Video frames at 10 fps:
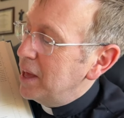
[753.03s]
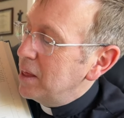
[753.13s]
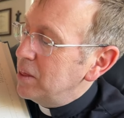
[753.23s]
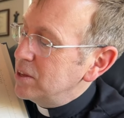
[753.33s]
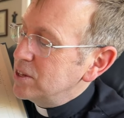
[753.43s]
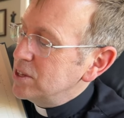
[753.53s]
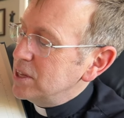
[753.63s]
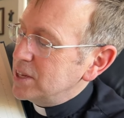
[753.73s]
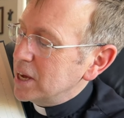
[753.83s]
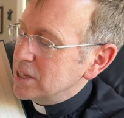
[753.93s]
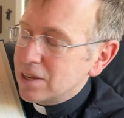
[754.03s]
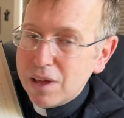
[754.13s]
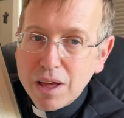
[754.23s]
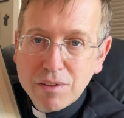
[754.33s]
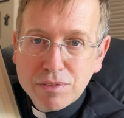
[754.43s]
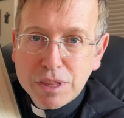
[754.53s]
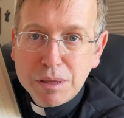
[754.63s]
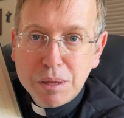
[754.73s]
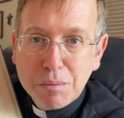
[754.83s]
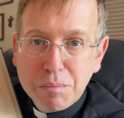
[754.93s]
This is the text of
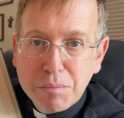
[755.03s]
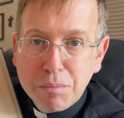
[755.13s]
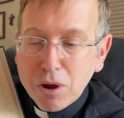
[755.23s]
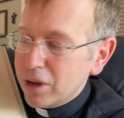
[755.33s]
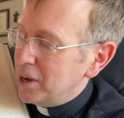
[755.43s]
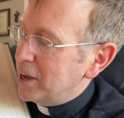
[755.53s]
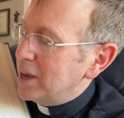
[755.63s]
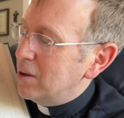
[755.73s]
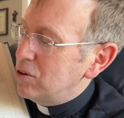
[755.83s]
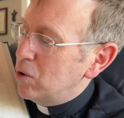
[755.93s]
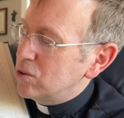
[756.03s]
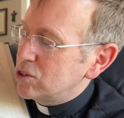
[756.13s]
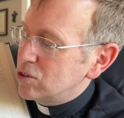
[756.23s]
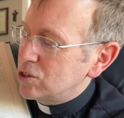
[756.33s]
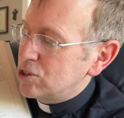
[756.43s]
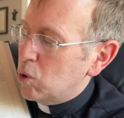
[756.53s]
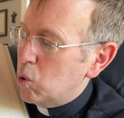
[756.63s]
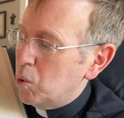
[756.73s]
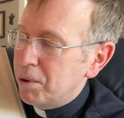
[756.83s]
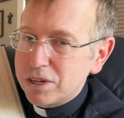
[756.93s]
the Markan account. Notice there's
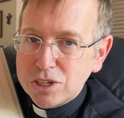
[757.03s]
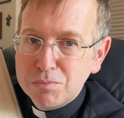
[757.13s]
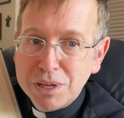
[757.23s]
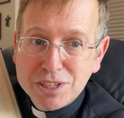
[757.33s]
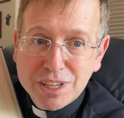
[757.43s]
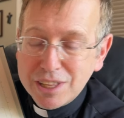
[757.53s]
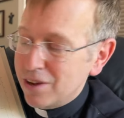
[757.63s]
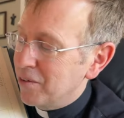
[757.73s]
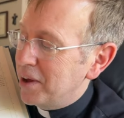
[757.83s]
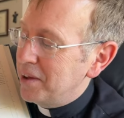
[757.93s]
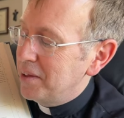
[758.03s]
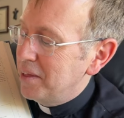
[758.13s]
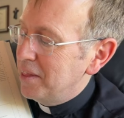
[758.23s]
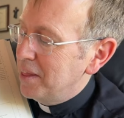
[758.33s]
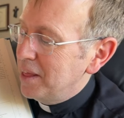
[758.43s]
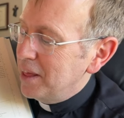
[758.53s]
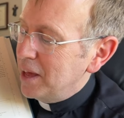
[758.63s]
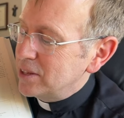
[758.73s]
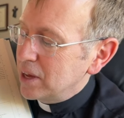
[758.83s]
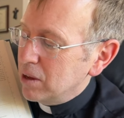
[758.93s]
so much missing there, right?
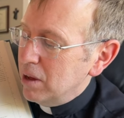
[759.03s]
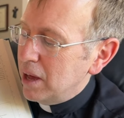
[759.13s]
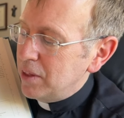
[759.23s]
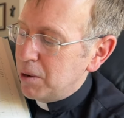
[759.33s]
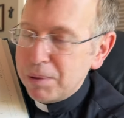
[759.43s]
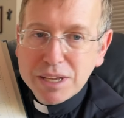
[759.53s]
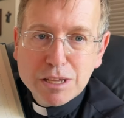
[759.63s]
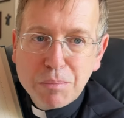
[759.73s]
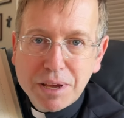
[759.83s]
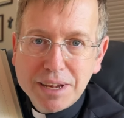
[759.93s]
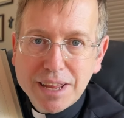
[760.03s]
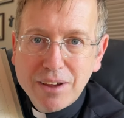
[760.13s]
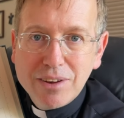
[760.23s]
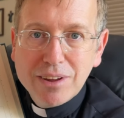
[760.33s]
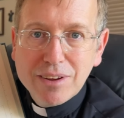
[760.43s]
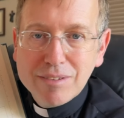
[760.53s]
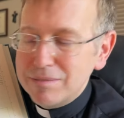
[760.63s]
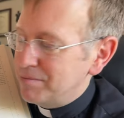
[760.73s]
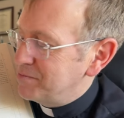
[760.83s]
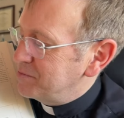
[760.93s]
It's like, huh, and then it picks up again down here.
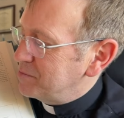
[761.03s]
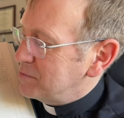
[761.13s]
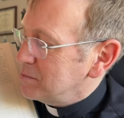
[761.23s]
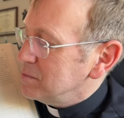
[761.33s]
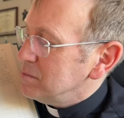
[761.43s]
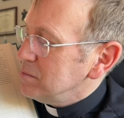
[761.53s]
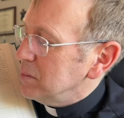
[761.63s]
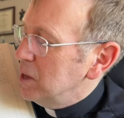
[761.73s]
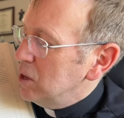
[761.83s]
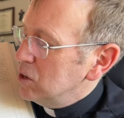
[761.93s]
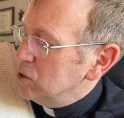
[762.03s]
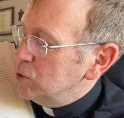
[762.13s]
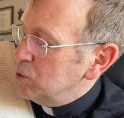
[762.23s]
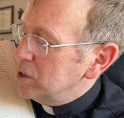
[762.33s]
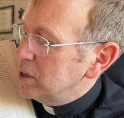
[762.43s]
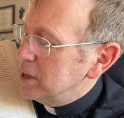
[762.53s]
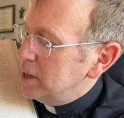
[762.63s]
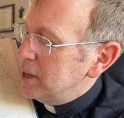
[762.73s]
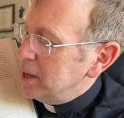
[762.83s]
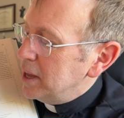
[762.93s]
Luke
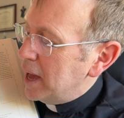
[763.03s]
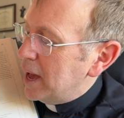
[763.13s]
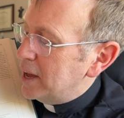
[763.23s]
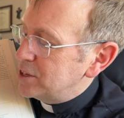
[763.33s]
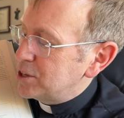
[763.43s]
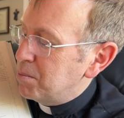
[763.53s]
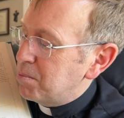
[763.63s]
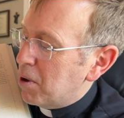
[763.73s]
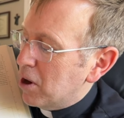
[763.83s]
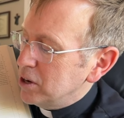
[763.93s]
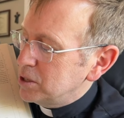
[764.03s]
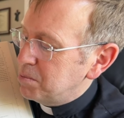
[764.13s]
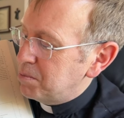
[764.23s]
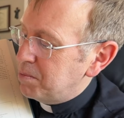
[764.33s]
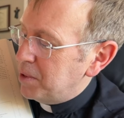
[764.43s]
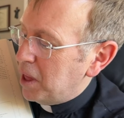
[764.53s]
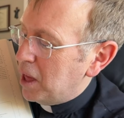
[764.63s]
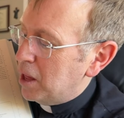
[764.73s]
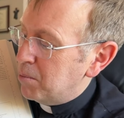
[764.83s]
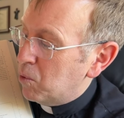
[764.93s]
has parts
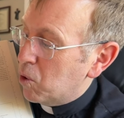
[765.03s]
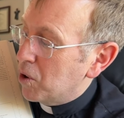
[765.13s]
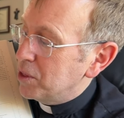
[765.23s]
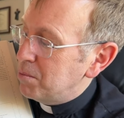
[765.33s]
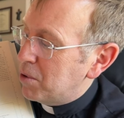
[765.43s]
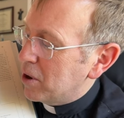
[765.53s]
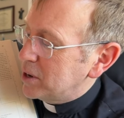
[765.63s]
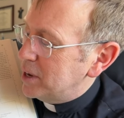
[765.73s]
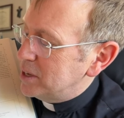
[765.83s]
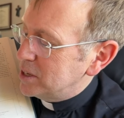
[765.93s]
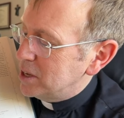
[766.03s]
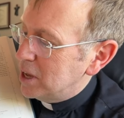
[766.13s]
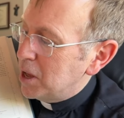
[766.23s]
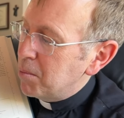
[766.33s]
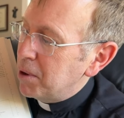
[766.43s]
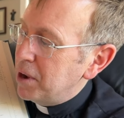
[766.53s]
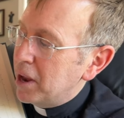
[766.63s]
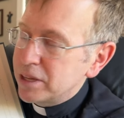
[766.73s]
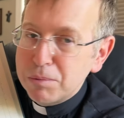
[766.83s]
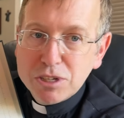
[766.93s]
more than Mark does, but
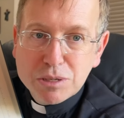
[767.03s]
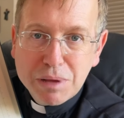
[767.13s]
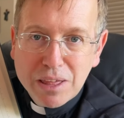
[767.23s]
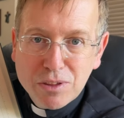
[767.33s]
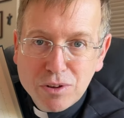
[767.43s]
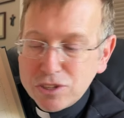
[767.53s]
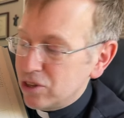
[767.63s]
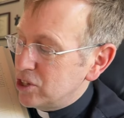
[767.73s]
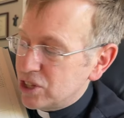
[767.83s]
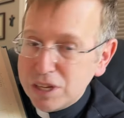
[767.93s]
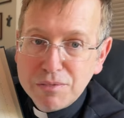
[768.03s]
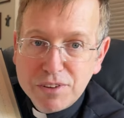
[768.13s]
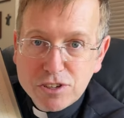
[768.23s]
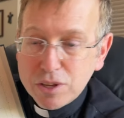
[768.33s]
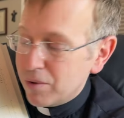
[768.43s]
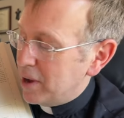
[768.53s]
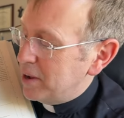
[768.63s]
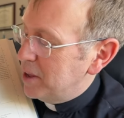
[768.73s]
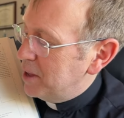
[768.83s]
not as much as Matthew does. You can just see it visually, right?